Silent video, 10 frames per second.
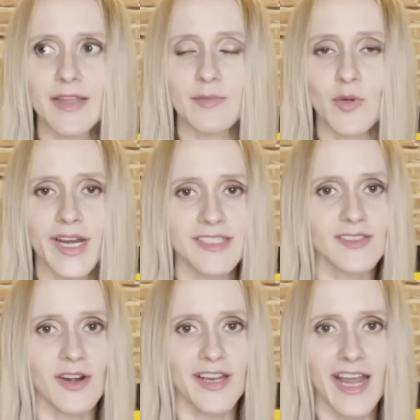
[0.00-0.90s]
When I
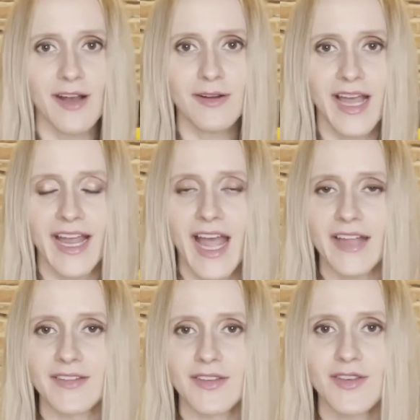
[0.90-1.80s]
started out, I
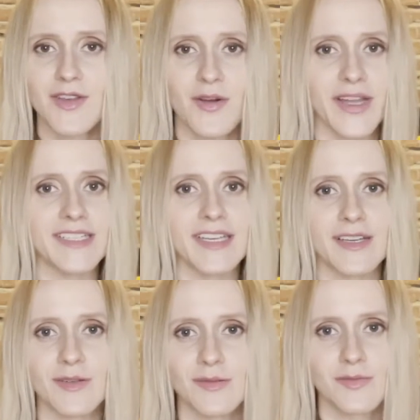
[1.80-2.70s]
had no
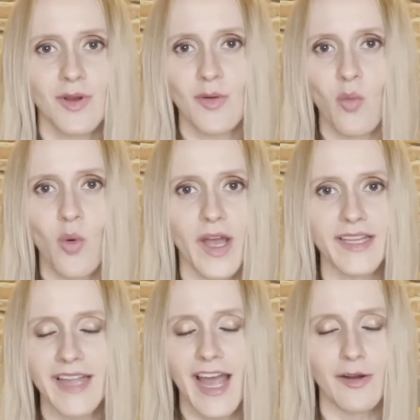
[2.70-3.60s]
idea
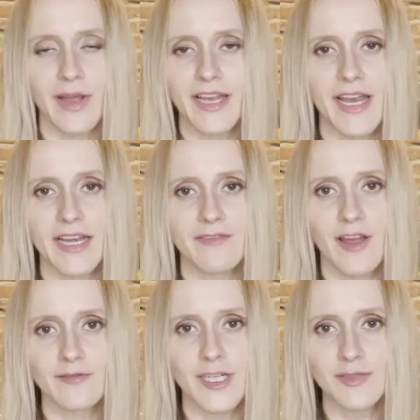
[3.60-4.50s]
how
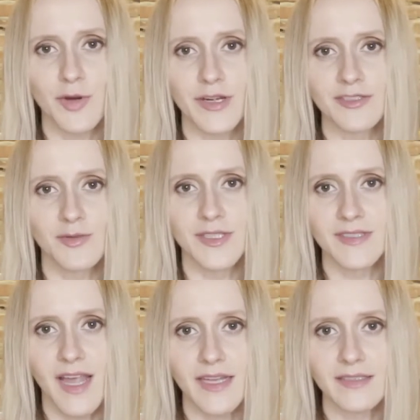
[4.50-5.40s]
N95 respirators were
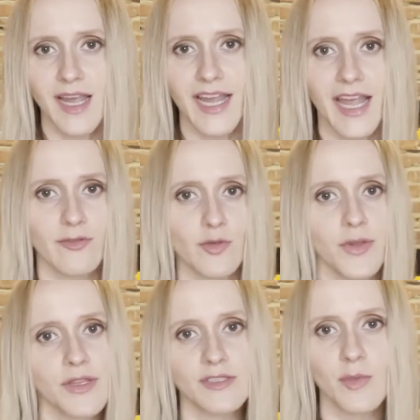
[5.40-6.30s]
designed. I have a
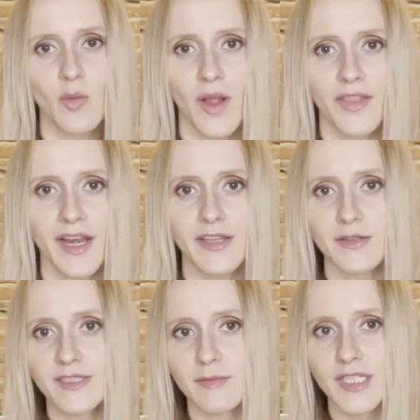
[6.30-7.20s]
reusable one that I
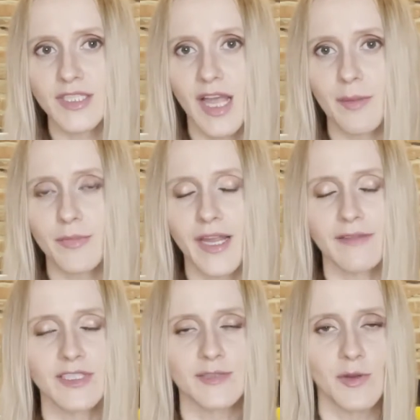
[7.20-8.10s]
use in my shop. I
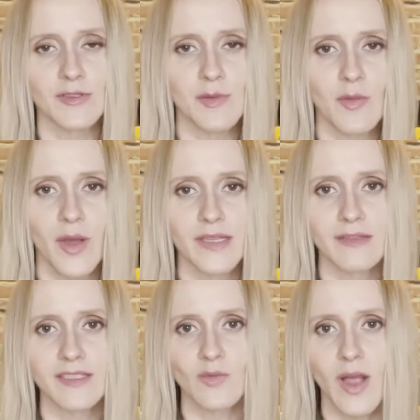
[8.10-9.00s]
have a disposable one
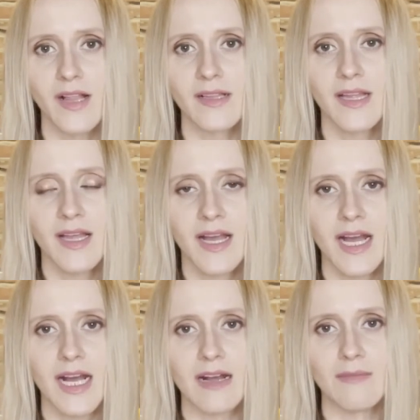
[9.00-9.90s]
as well.
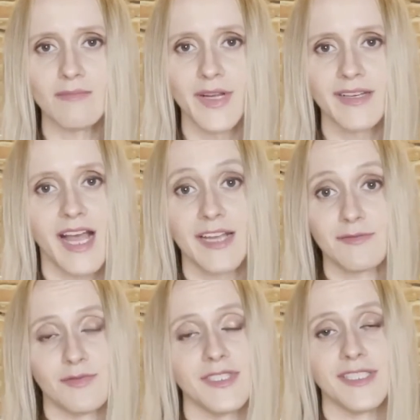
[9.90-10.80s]
But I
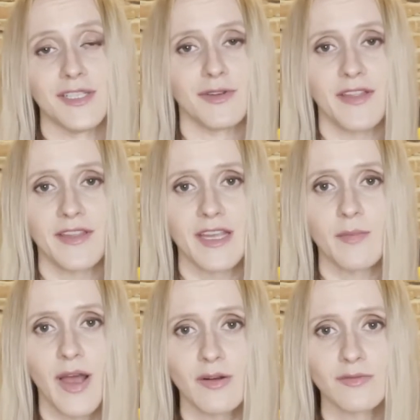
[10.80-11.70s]
really knew nothing
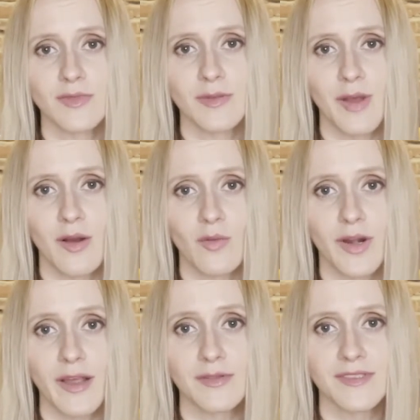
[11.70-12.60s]
about
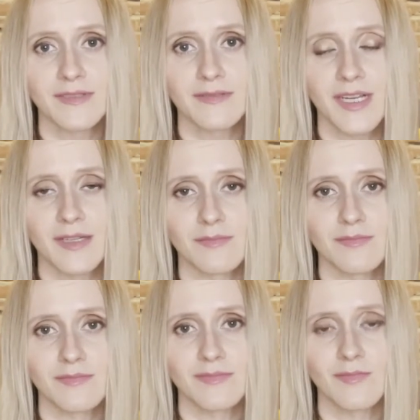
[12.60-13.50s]
what I
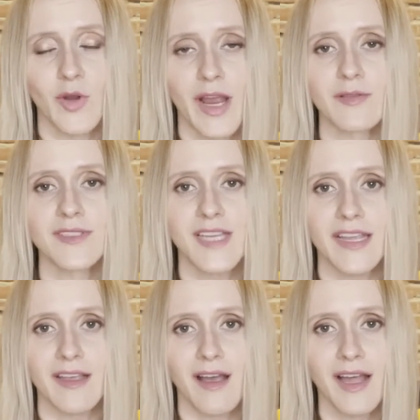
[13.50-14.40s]
was
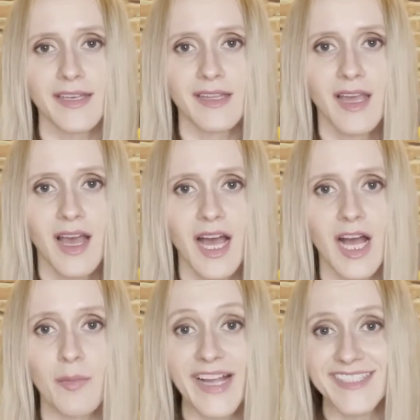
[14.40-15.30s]
taking on.
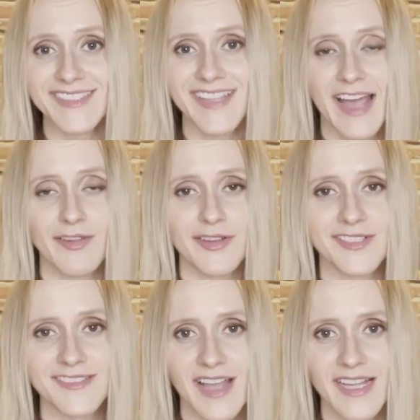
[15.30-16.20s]
I did have other
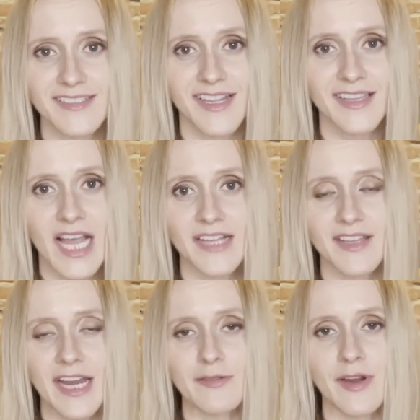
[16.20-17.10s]
designs online
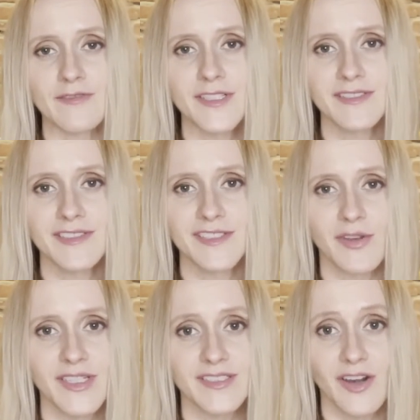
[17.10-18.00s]
that I referenced,
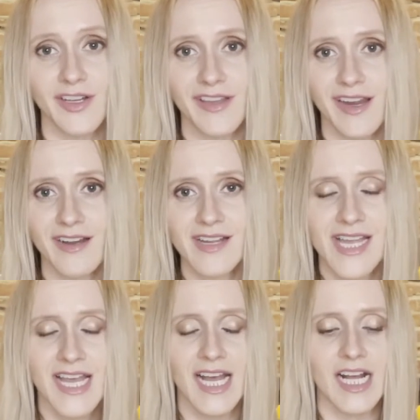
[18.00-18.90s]
so I started there.
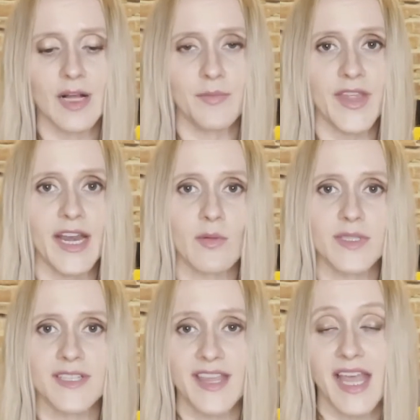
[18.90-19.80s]
Then I
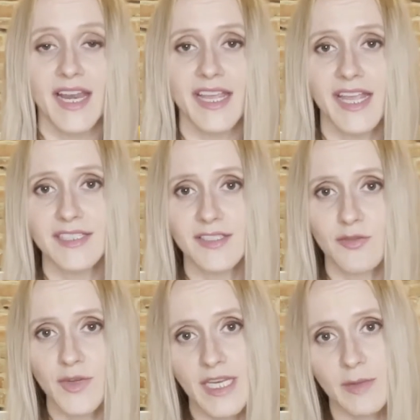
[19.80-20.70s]
went to the NIH
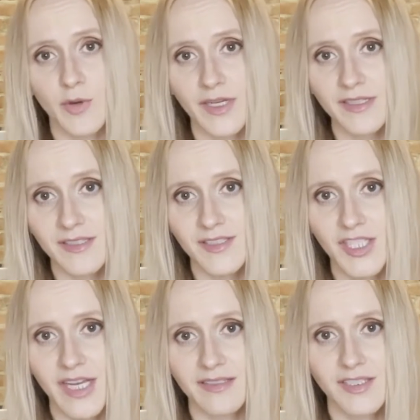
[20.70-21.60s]
3D print
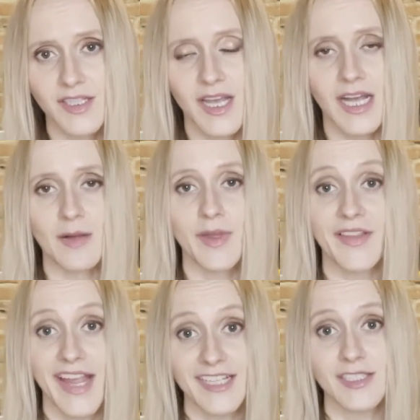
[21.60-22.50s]
exchange,
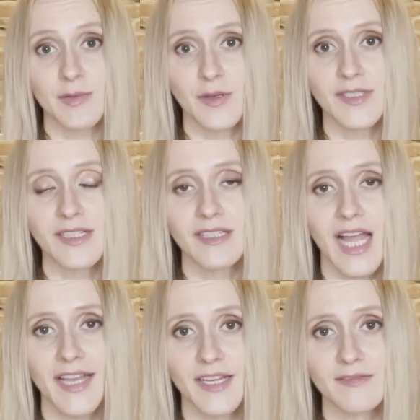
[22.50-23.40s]
and they actually posted a
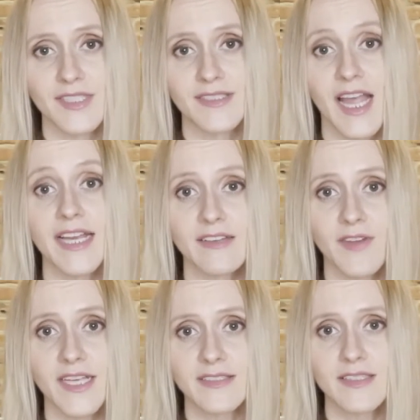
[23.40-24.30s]
lot of design
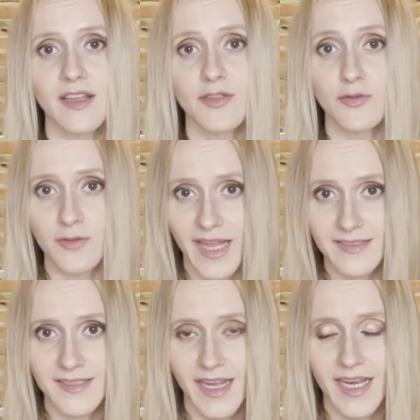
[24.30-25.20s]
advice through
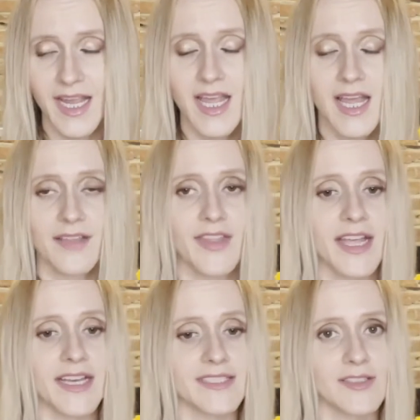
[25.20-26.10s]
that site.
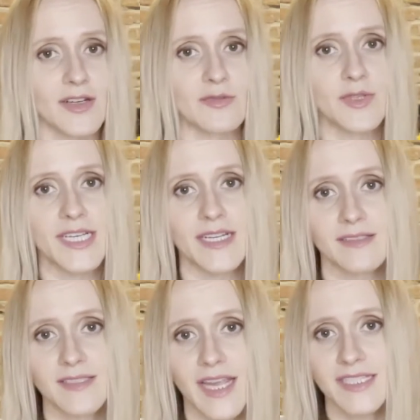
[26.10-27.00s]
Then I started reading
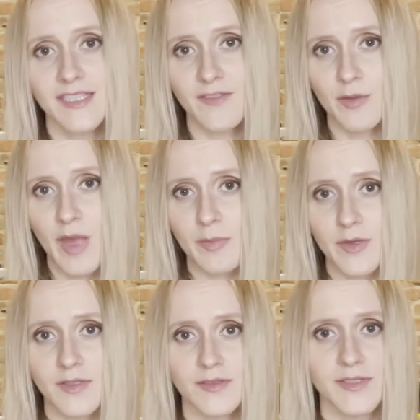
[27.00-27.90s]
scientific
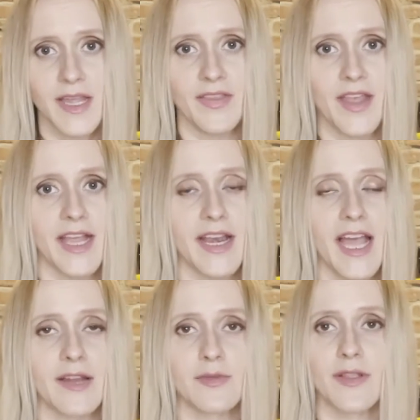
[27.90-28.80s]
papers, and then
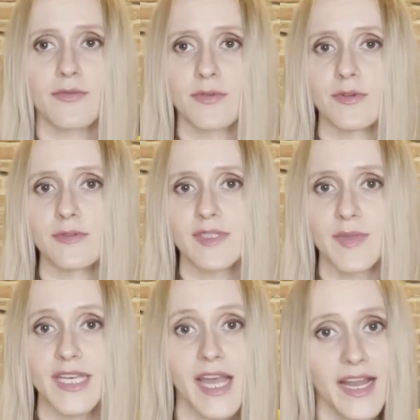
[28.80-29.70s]
I read through
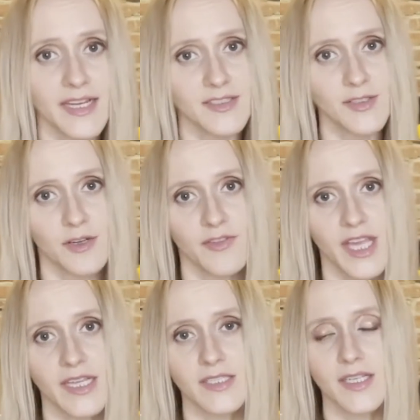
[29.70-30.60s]
some of the NIOSH
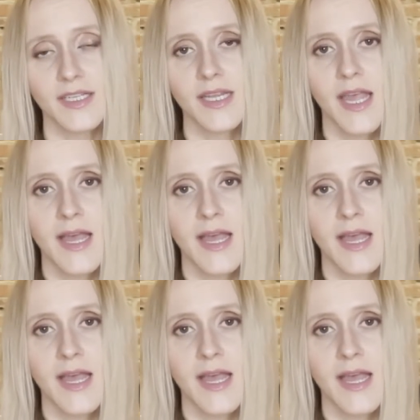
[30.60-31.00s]
certification.